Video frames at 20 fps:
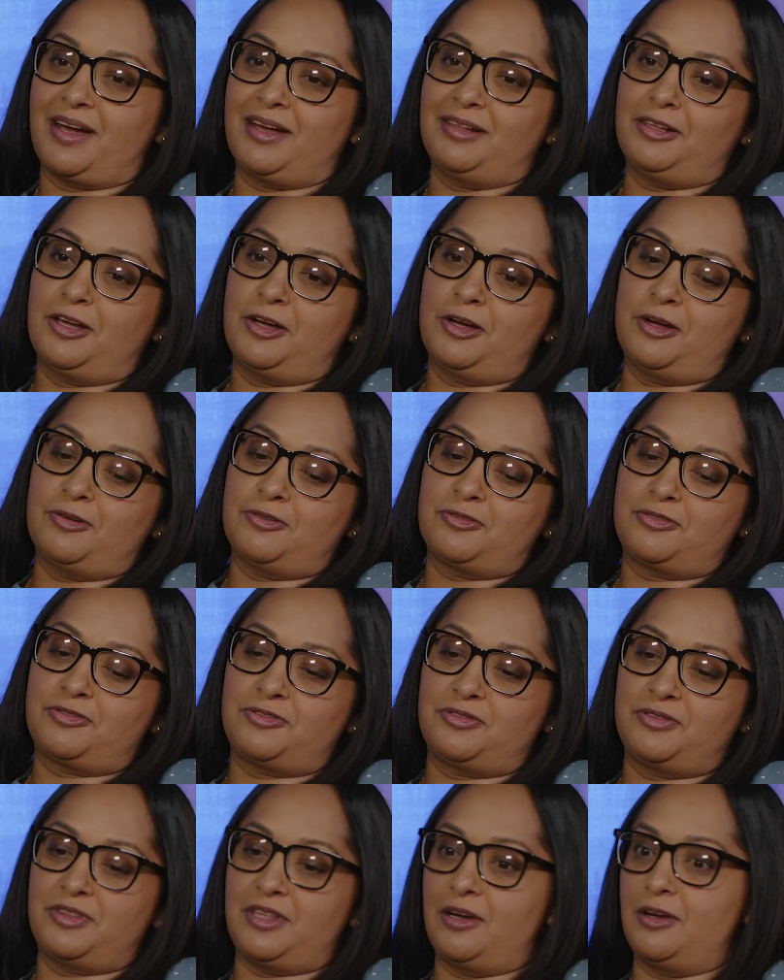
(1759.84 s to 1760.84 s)
I love
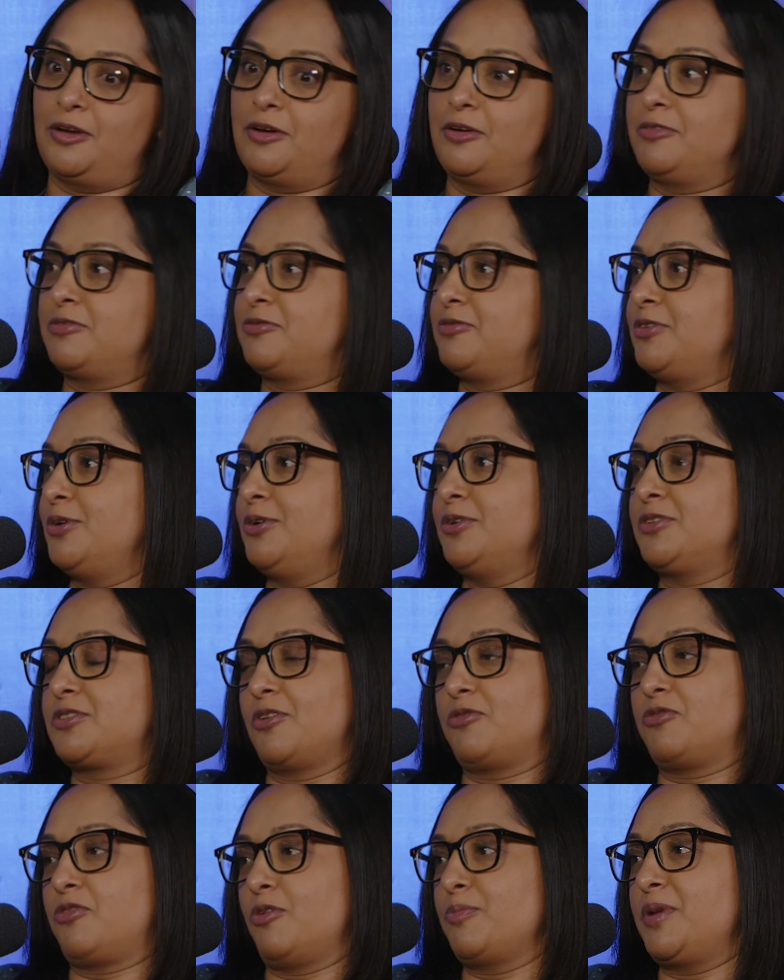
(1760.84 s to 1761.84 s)
the food.
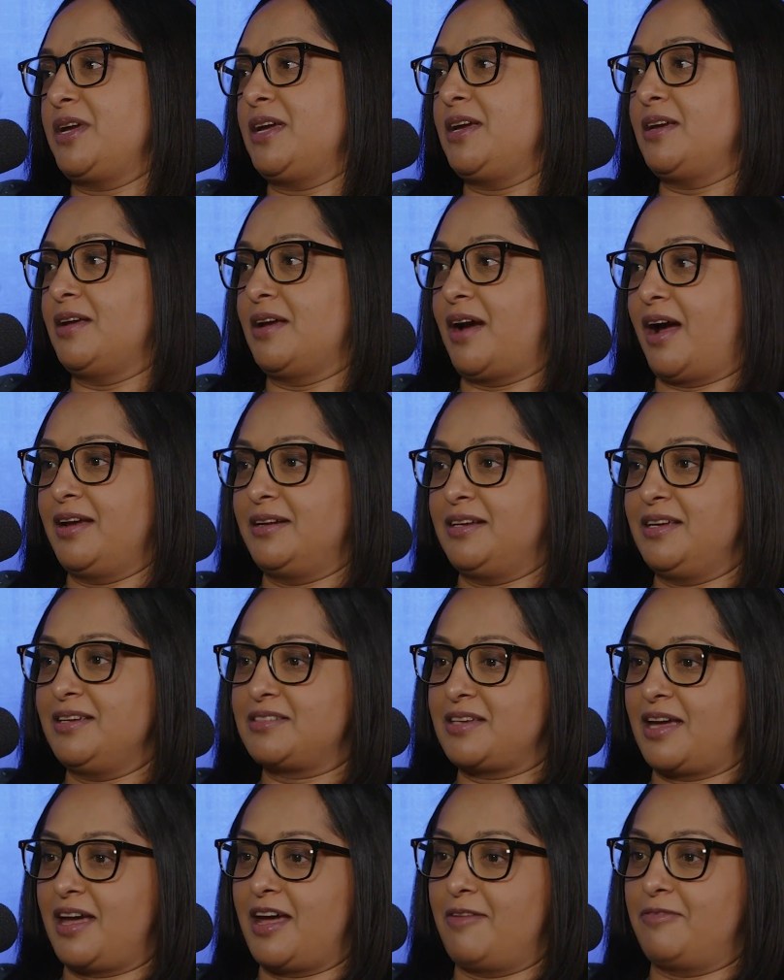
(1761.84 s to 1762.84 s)
So for me, I
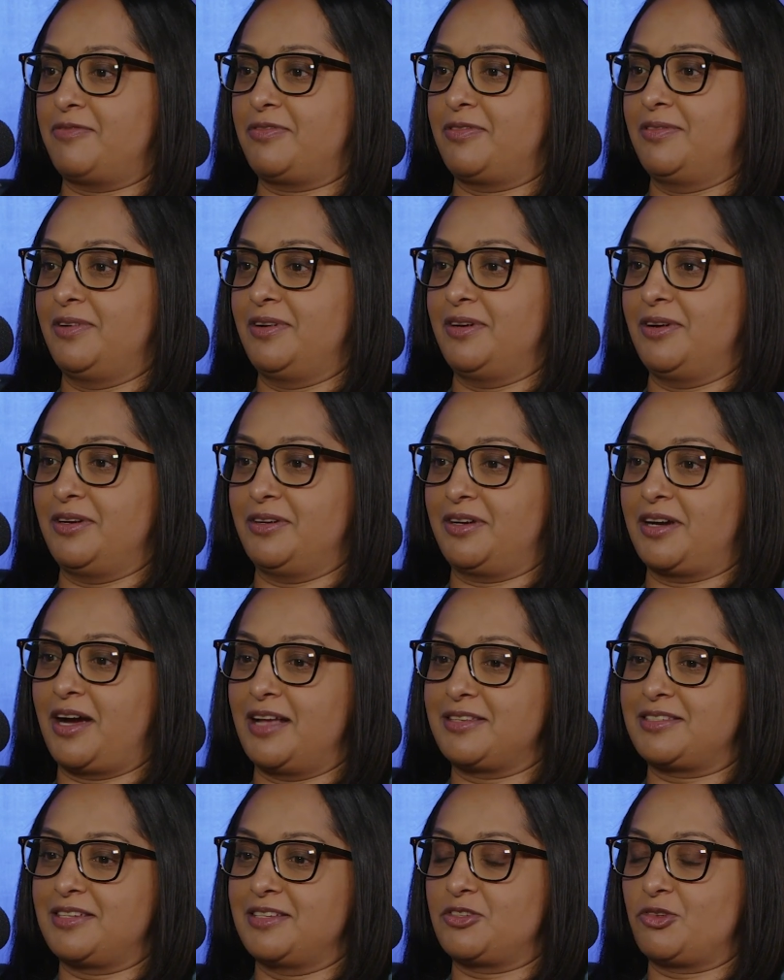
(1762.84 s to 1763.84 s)
need to have a
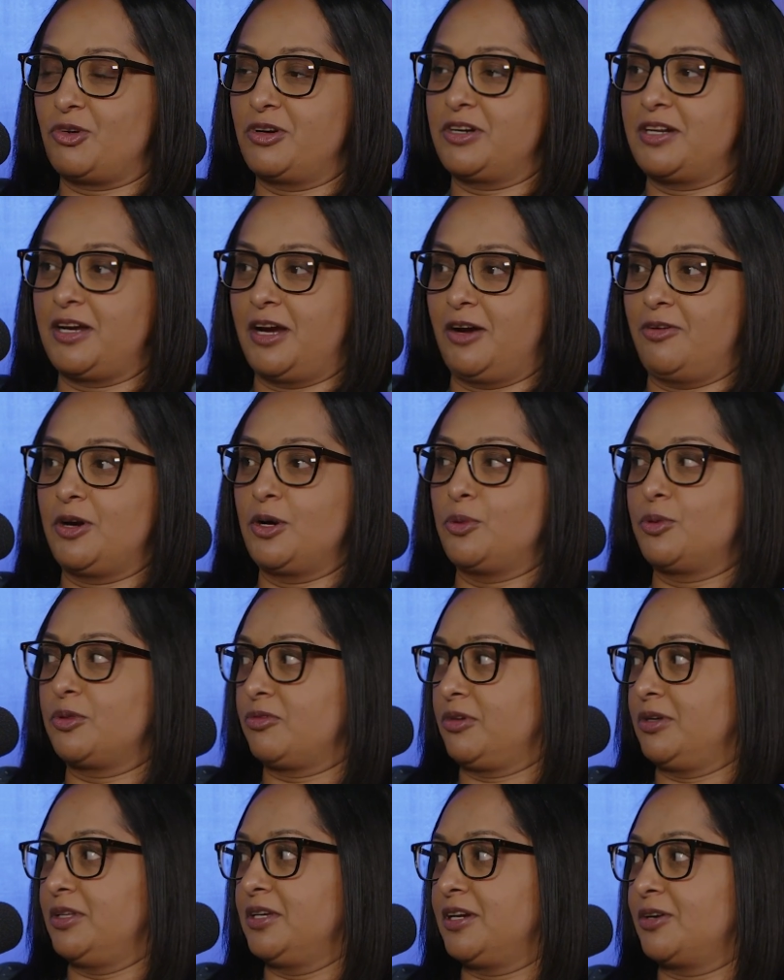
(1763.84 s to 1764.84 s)
concentrated area
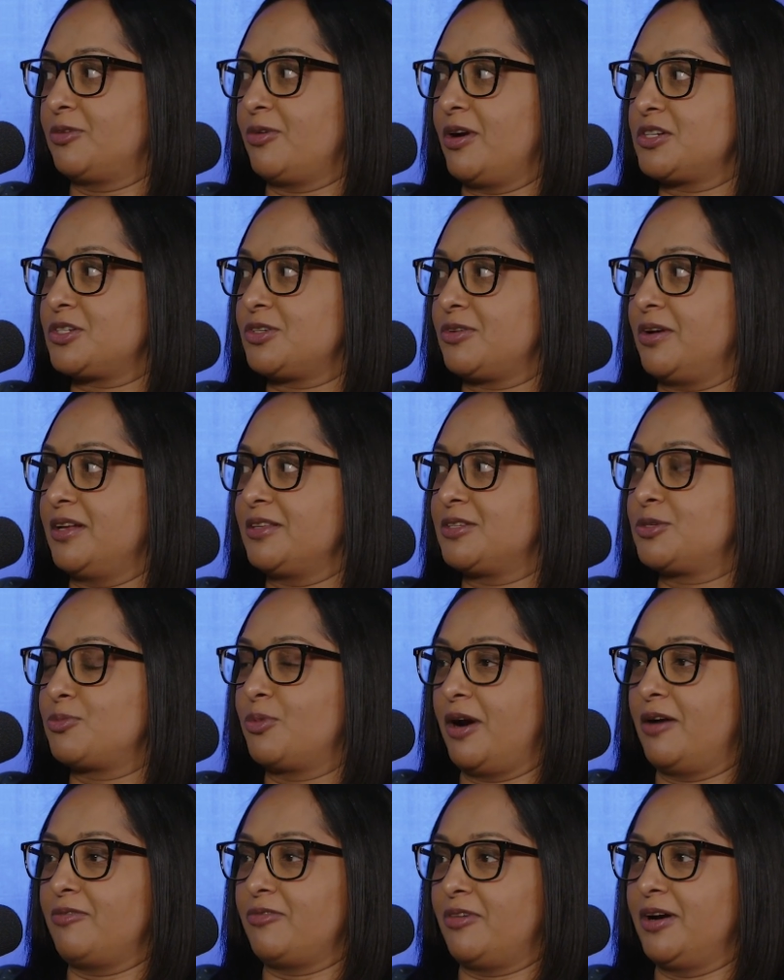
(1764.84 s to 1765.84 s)
with really good restaurants
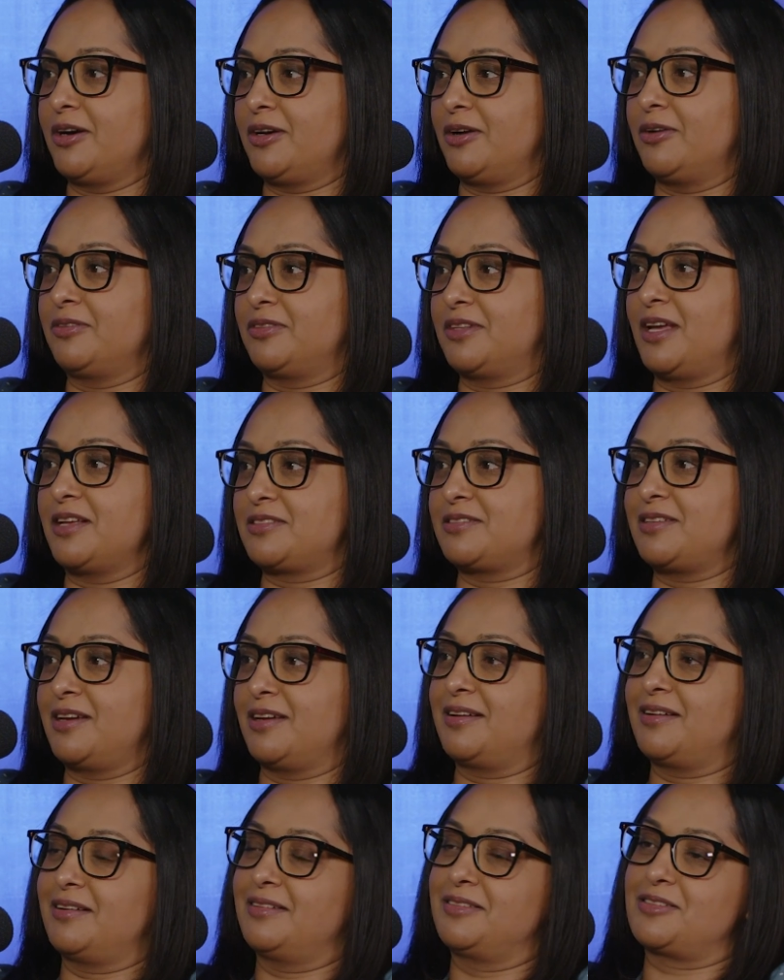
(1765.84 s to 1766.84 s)
wherever I go. That's
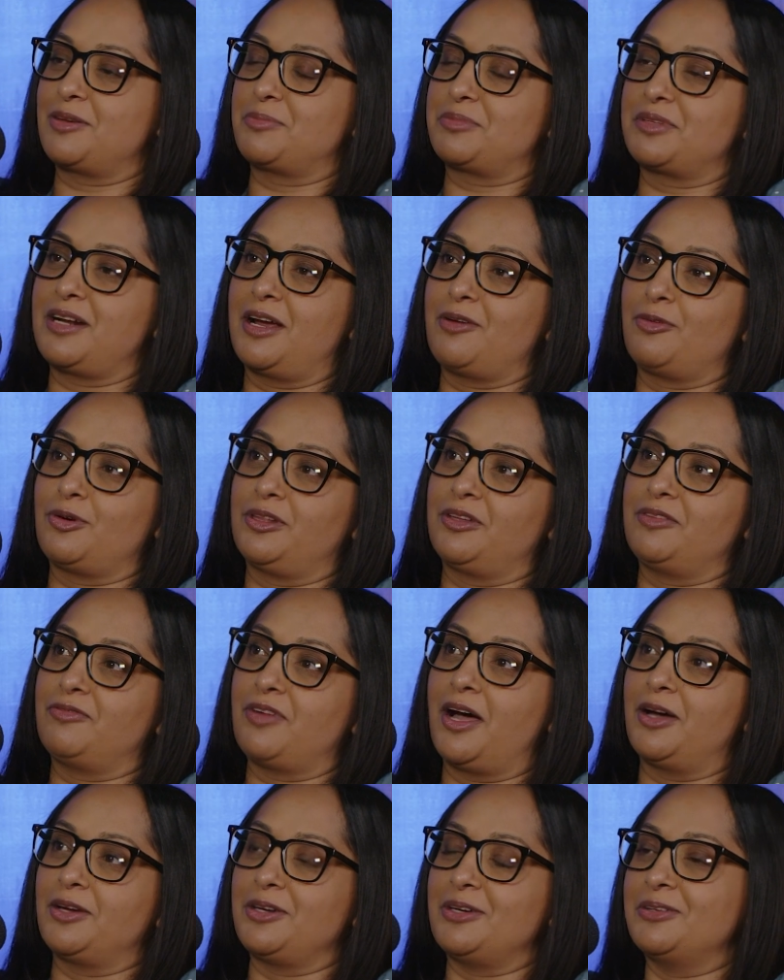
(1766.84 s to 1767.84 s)
something I really
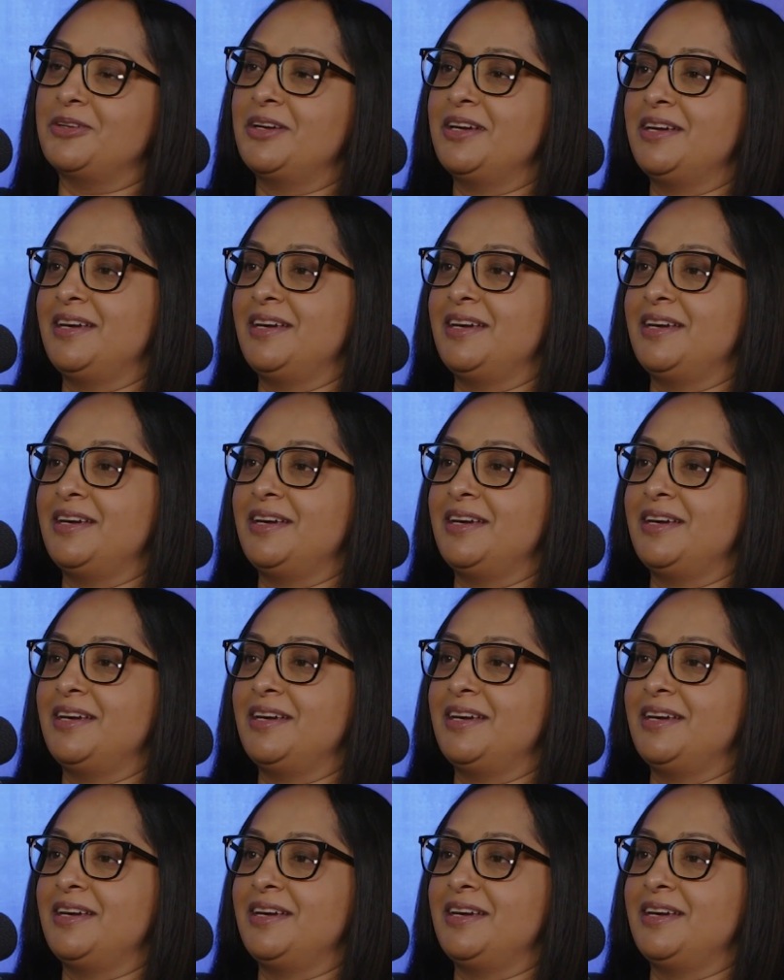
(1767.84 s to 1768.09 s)
value.